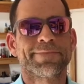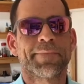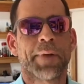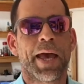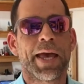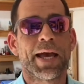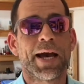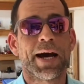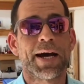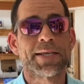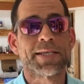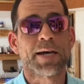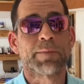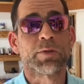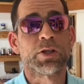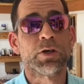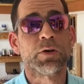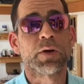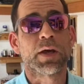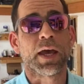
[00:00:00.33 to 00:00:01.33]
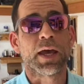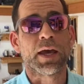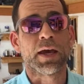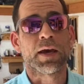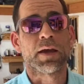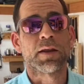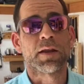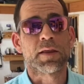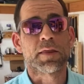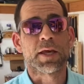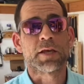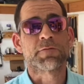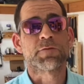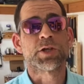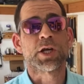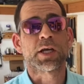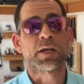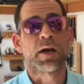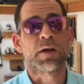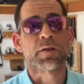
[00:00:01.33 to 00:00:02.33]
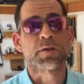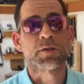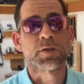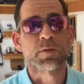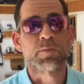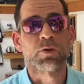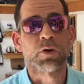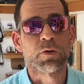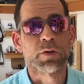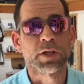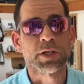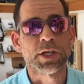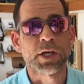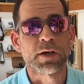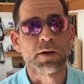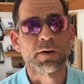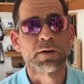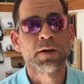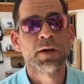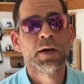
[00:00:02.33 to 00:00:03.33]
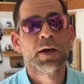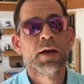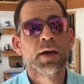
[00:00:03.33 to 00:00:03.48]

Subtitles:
Hey guys, I'm Luke, and thanks for checking out the subaruOnly channel.